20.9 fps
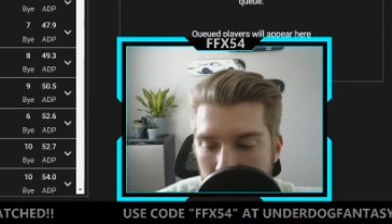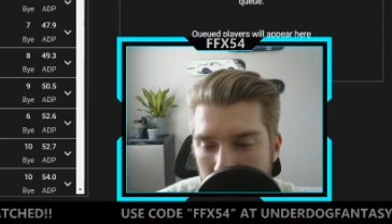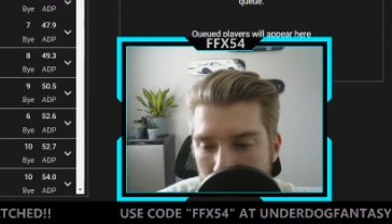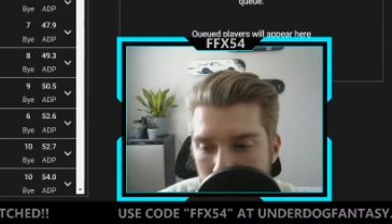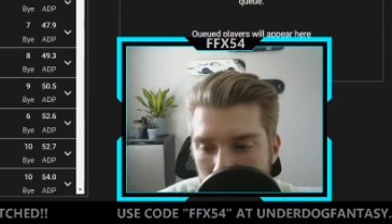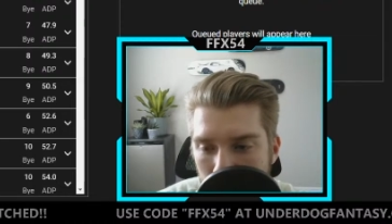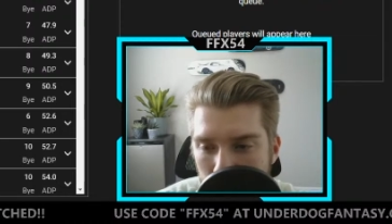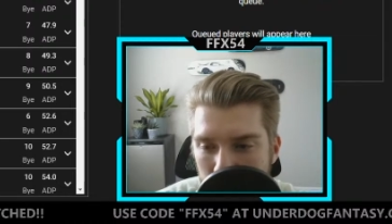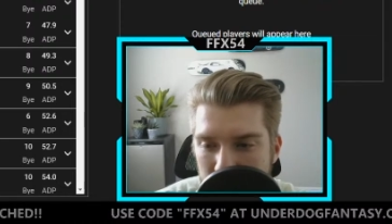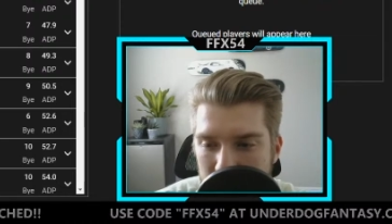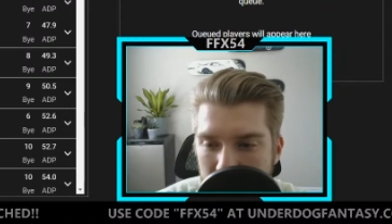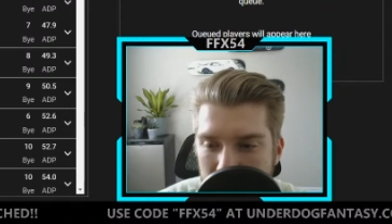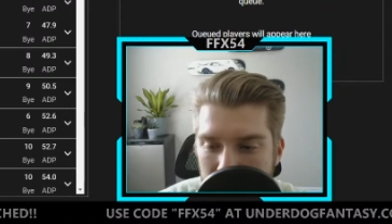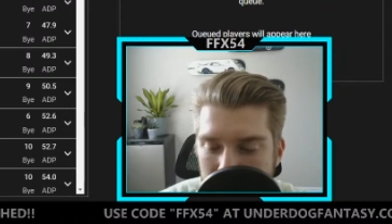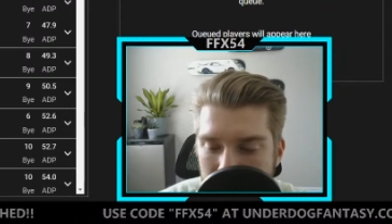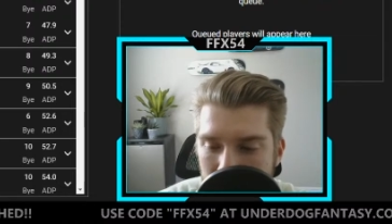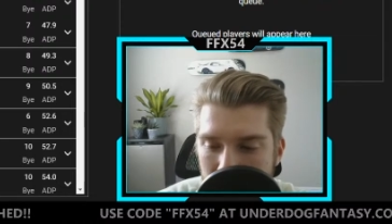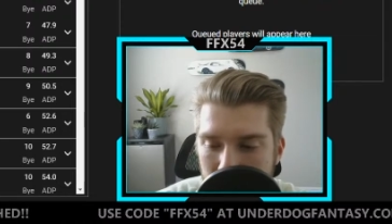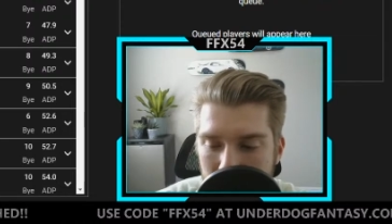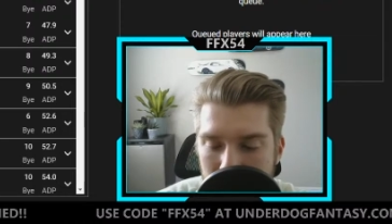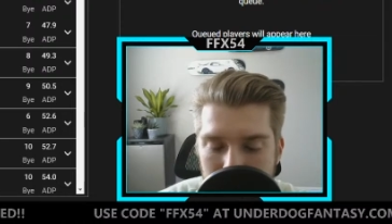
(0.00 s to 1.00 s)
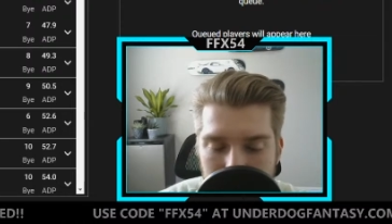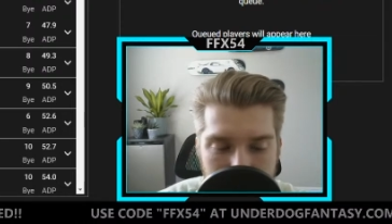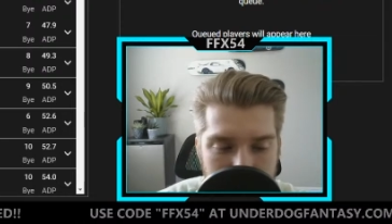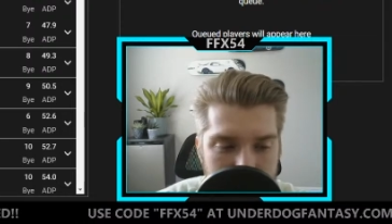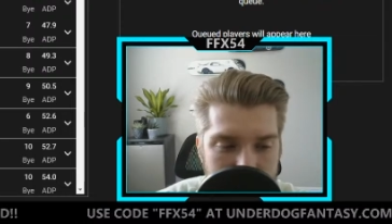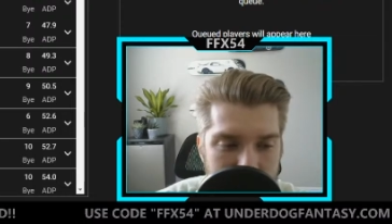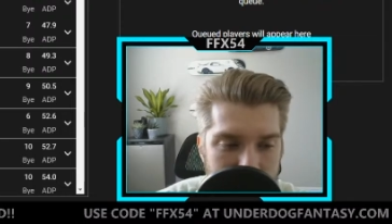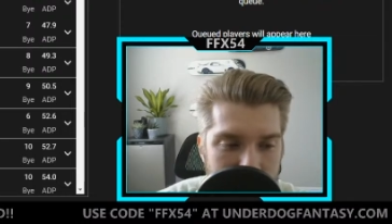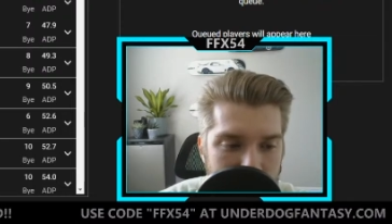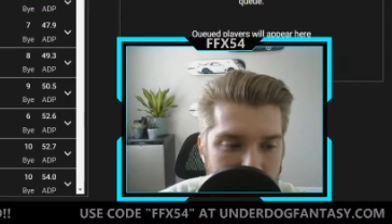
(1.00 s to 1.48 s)
and we'll take Cam
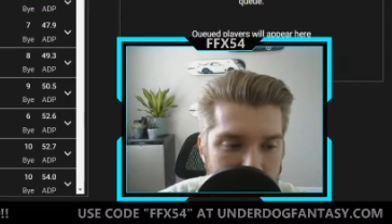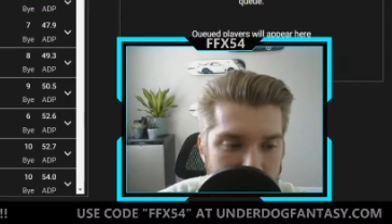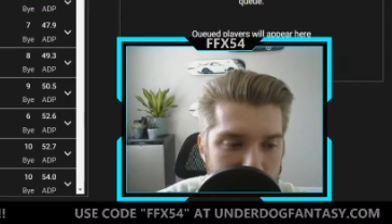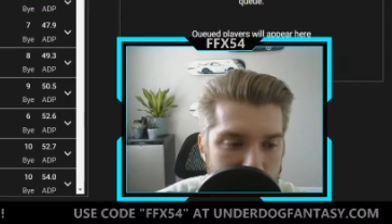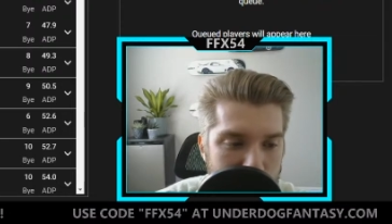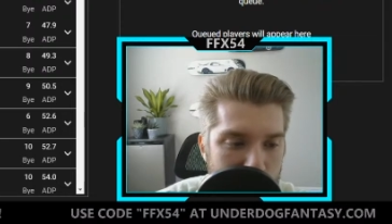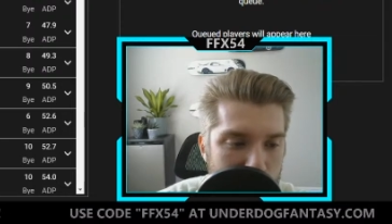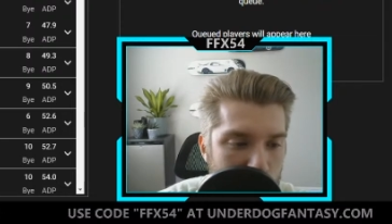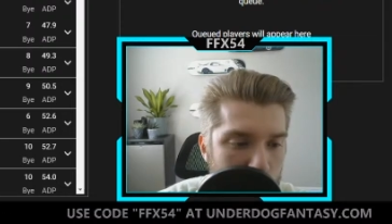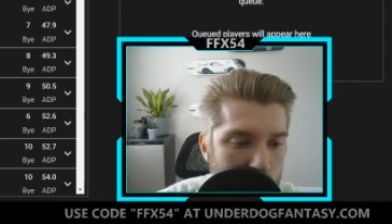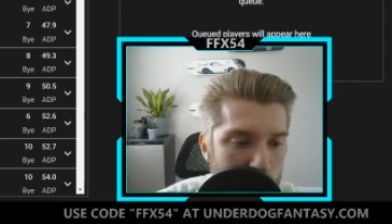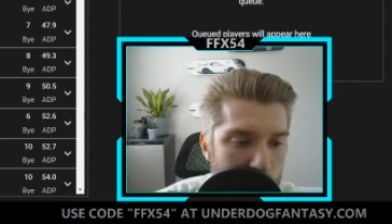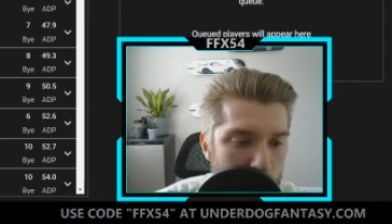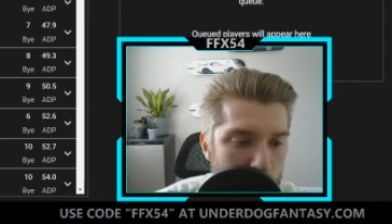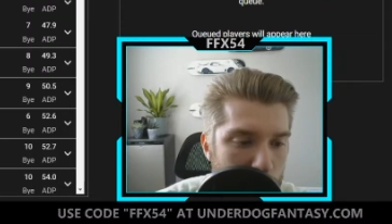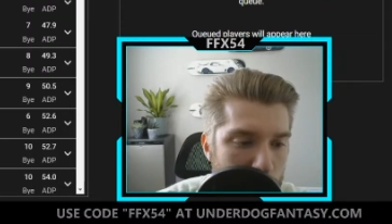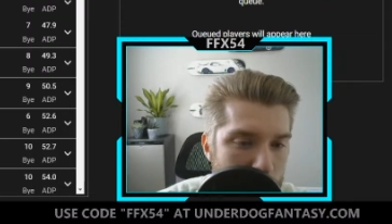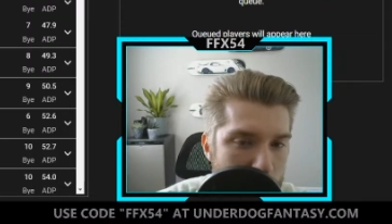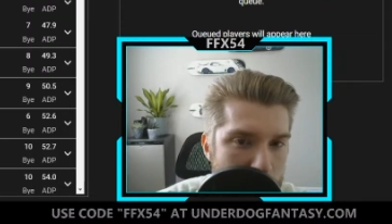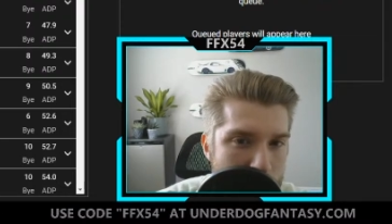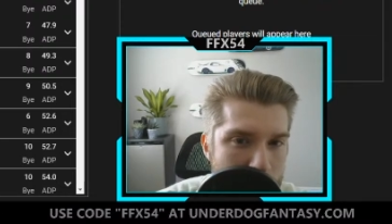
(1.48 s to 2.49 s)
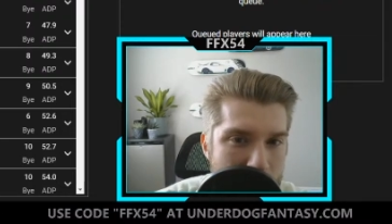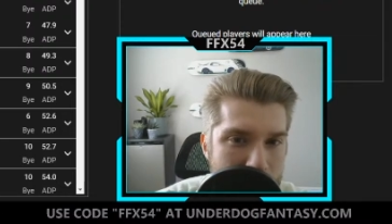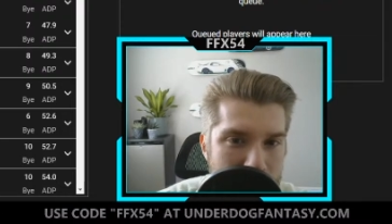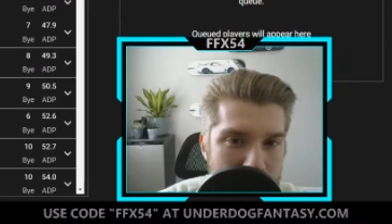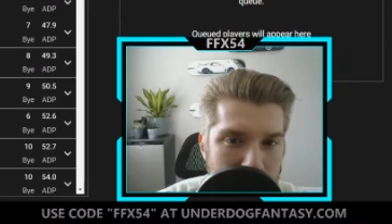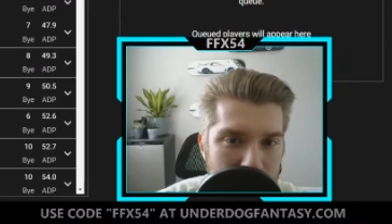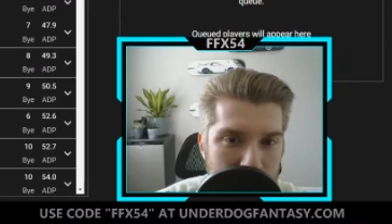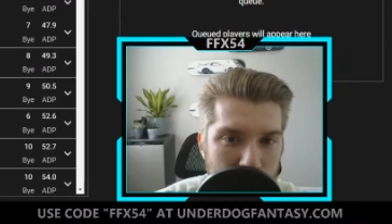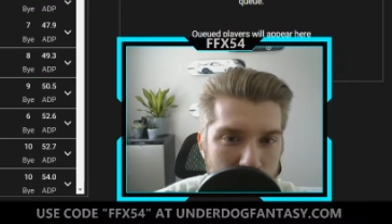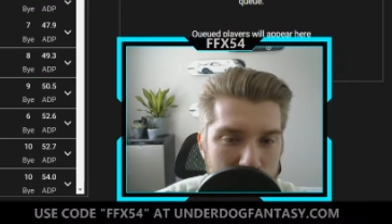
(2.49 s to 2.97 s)
Akers there to
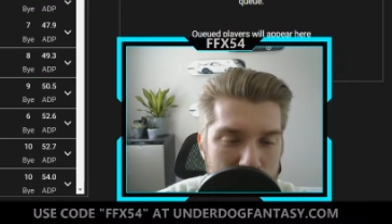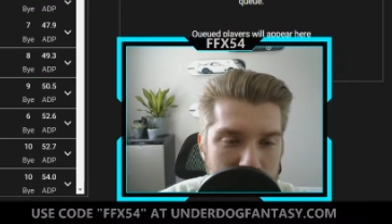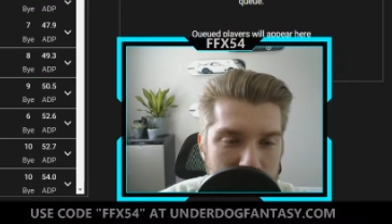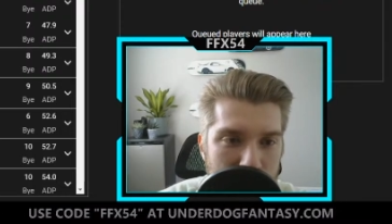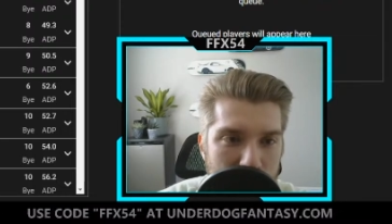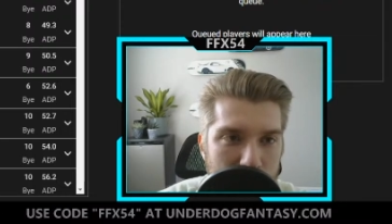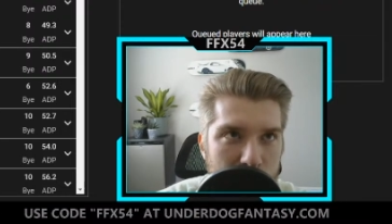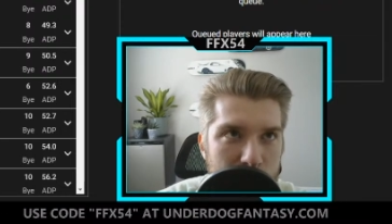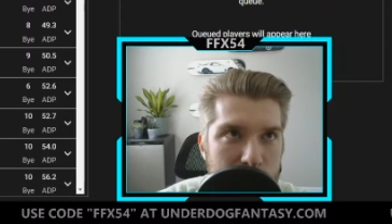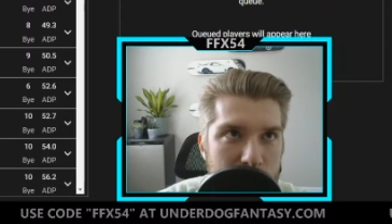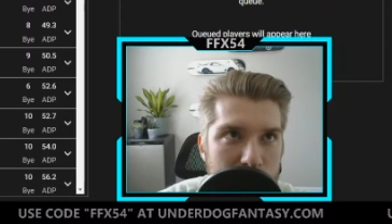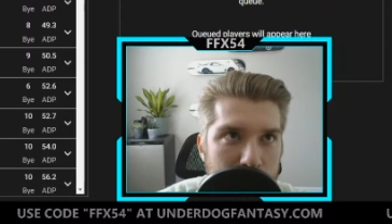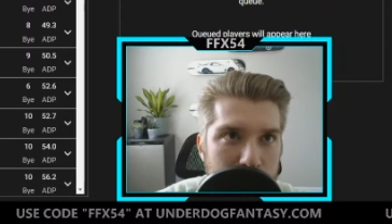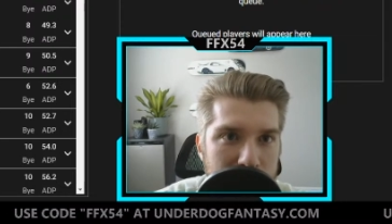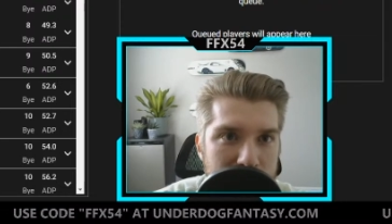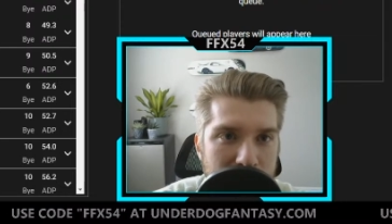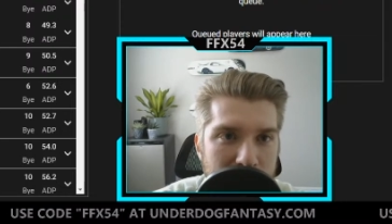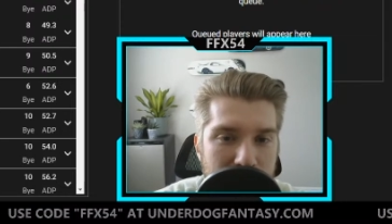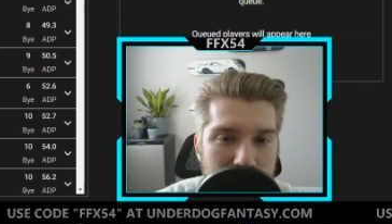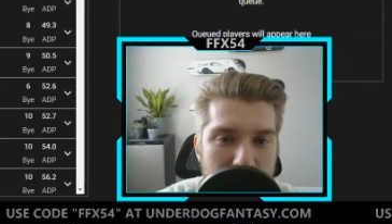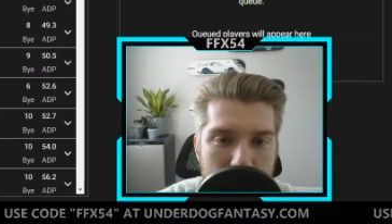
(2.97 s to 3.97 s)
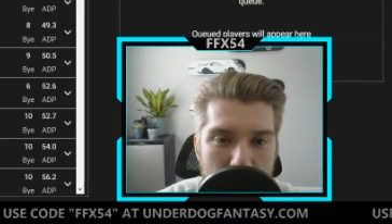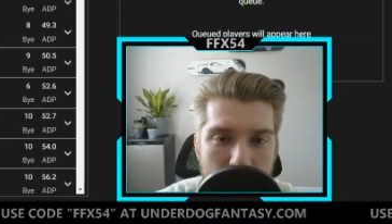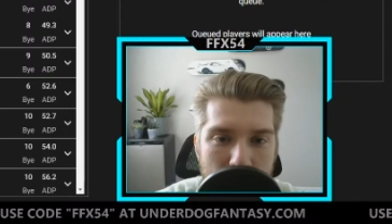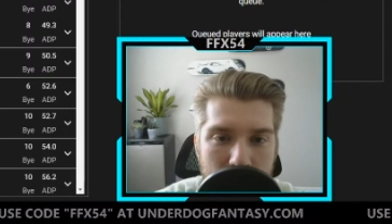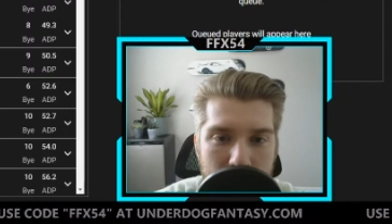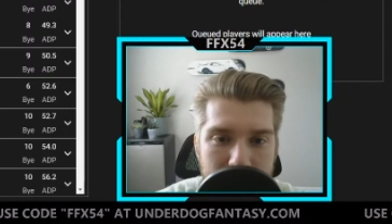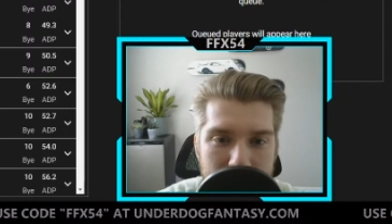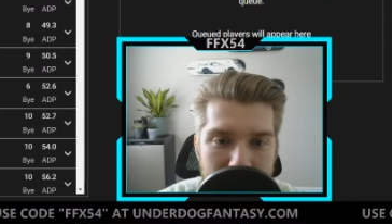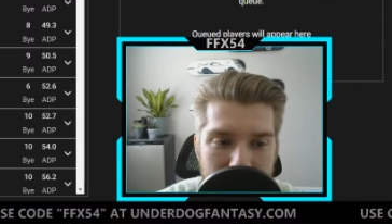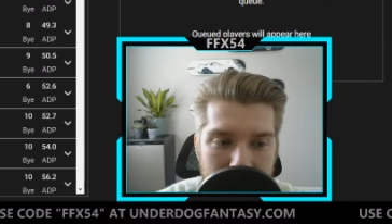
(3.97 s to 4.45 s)
give ourselves the potential
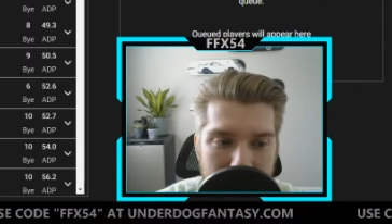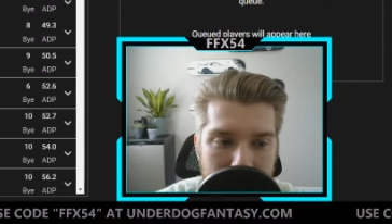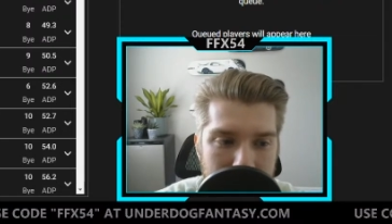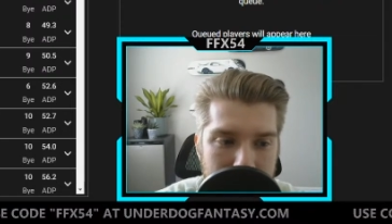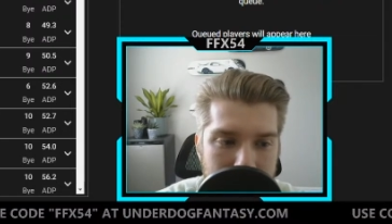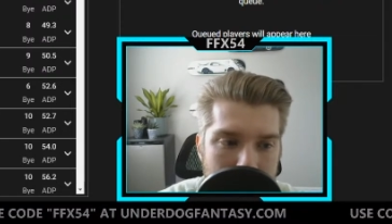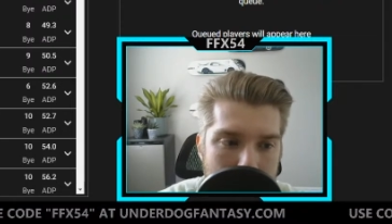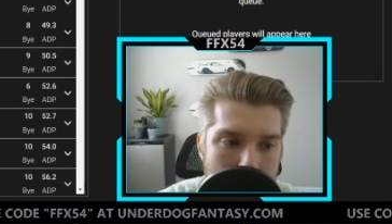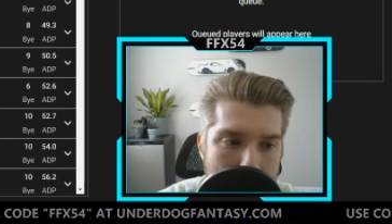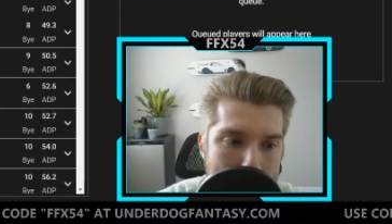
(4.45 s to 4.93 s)
upside.